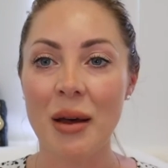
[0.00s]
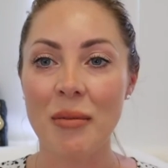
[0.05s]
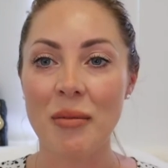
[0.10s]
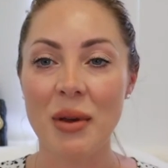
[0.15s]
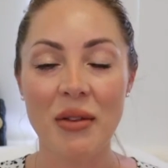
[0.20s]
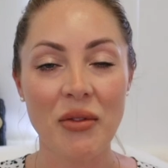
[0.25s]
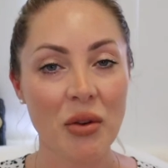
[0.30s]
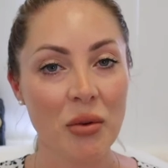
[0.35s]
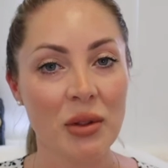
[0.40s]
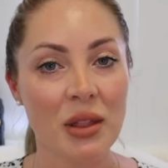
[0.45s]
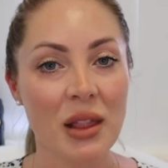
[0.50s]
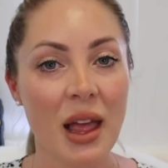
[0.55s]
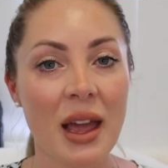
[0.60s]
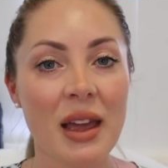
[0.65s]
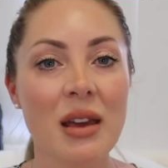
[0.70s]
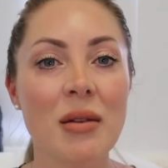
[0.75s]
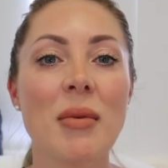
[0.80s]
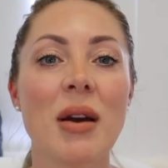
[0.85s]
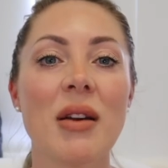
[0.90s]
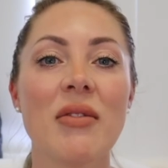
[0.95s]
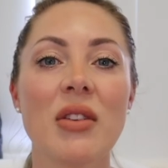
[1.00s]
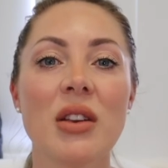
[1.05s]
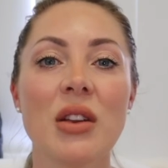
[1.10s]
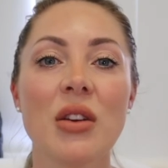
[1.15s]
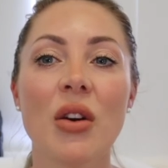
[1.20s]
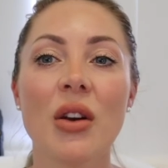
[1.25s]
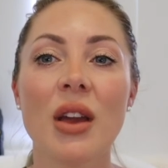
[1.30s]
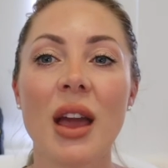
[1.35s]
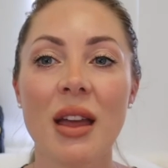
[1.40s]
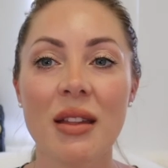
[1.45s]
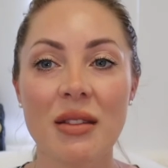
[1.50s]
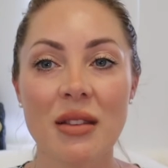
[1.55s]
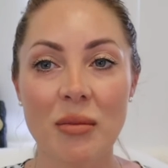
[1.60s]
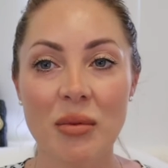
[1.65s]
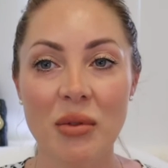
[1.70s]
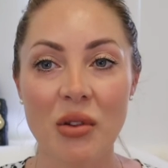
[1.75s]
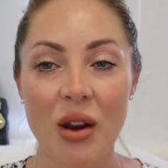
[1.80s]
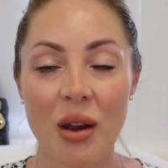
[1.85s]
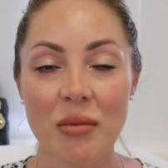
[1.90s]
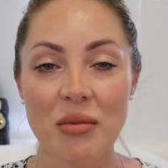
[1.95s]
if you would like my video and
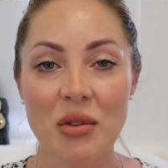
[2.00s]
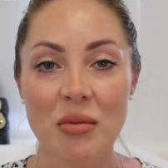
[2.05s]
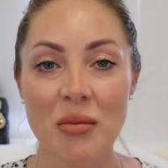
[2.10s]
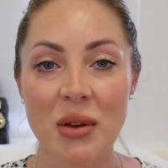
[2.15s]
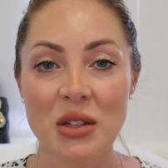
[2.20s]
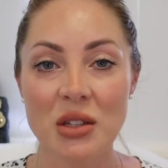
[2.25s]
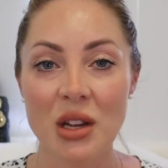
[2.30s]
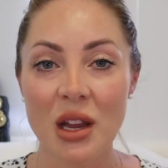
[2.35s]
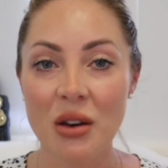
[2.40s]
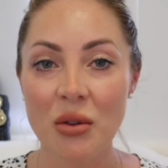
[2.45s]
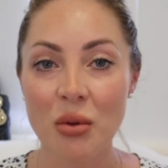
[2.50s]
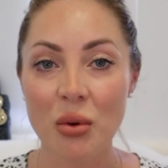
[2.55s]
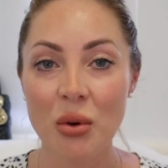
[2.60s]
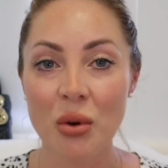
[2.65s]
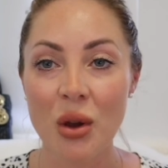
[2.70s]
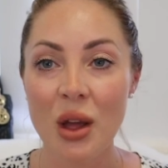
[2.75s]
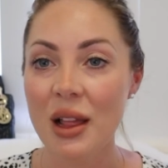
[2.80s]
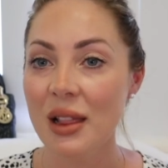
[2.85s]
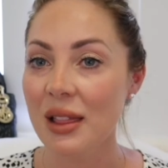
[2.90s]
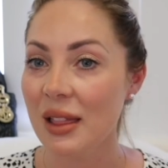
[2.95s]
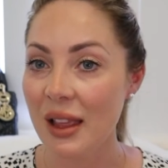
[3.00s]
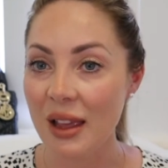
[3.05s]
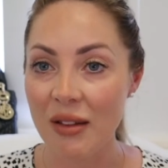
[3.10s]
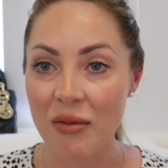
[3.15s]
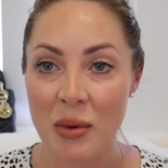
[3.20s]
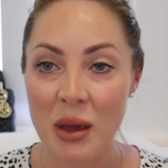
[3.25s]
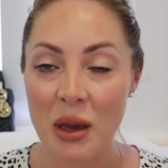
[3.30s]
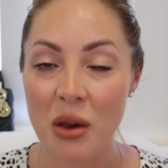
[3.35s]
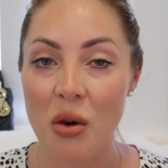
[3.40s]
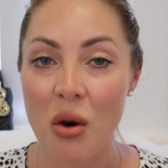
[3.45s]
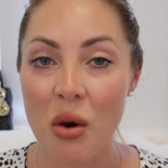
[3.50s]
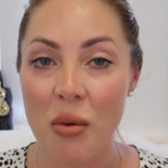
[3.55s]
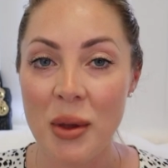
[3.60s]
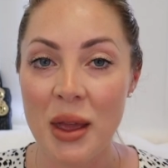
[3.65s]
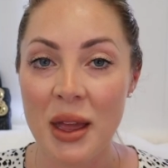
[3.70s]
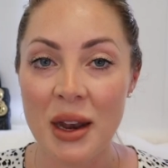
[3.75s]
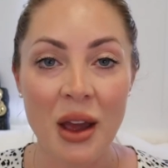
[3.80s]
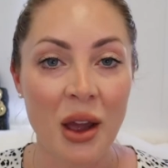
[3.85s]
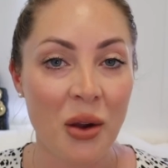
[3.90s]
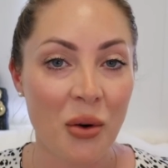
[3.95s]
subscribe to my channel. Leave me a
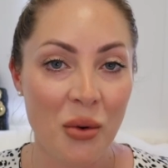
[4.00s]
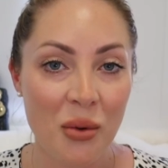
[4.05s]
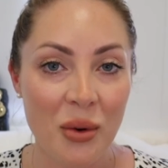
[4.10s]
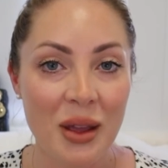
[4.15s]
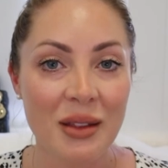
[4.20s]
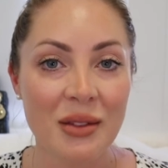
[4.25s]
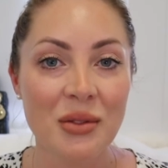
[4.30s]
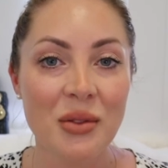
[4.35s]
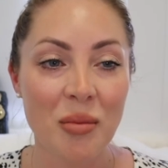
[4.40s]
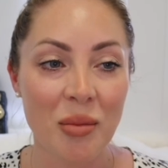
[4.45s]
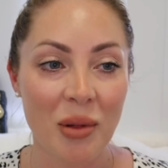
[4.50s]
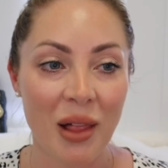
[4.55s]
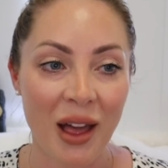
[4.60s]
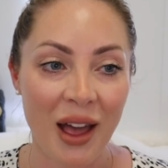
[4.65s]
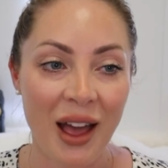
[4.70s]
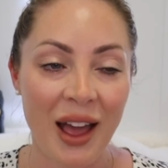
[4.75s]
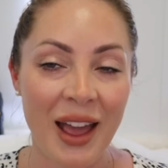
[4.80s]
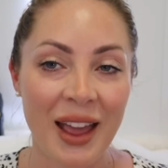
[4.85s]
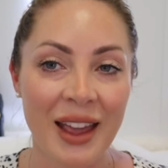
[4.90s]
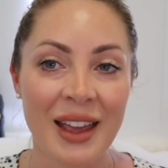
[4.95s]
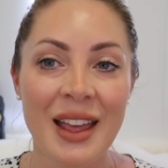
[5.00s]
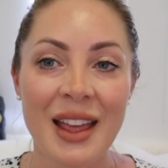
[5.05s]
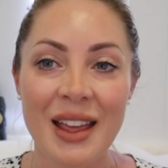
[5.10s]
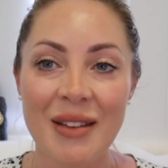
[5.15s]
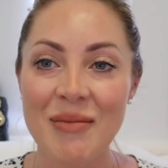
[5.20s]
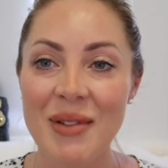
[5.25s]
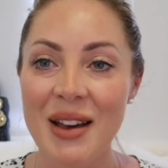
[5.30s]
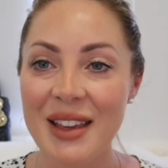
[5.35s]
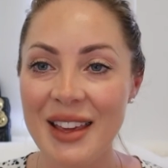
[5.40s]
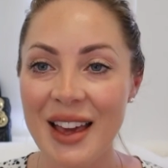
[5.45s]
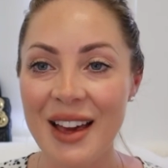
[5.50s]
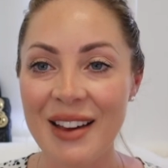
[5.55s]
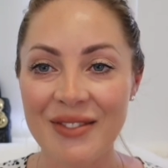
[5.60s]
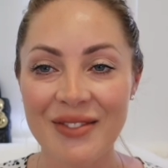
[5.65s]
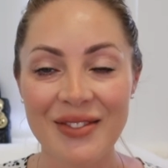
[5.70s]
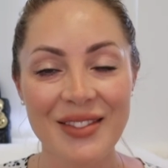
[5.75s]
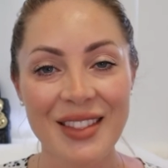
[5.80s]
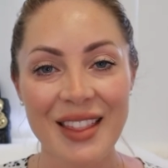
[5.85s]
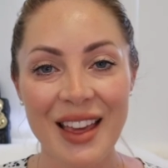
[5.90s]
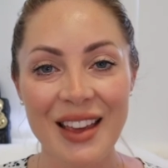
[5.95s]
comment. I always reply. But yeah,
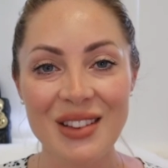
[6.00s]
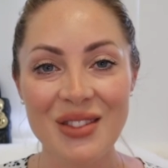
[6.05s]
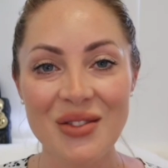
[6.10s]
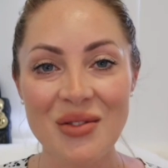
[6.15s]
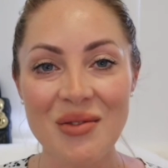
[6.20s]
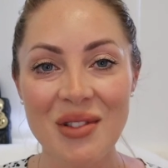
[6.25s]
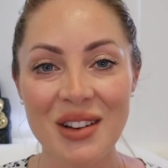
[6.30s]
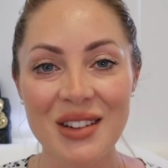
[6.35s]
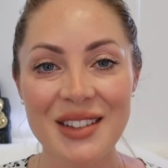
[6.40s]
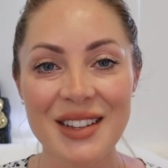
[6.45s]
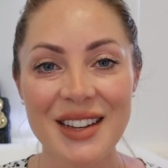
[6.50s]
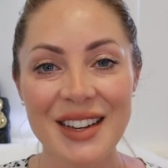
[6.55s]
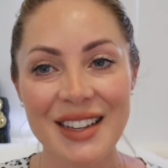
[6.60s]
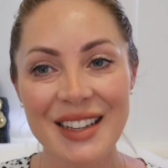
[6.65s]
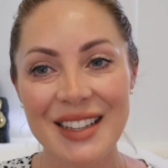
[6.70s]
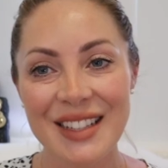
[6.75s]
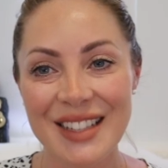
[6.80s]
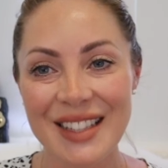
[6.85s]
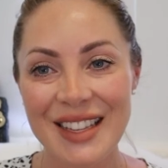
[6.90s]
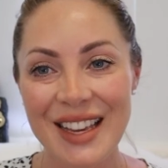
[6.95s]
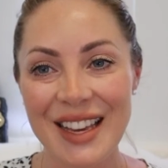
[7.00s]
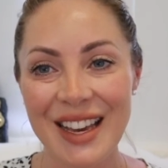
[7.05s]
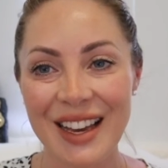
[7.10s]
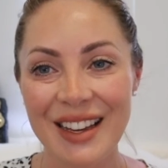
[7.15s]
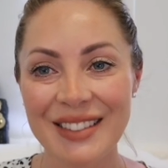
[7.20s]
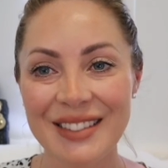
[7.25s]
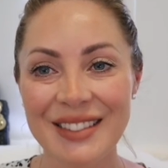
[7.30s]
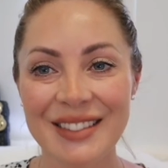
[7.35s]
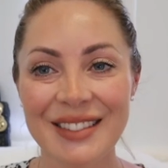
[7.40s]
thanks for watching. See ya.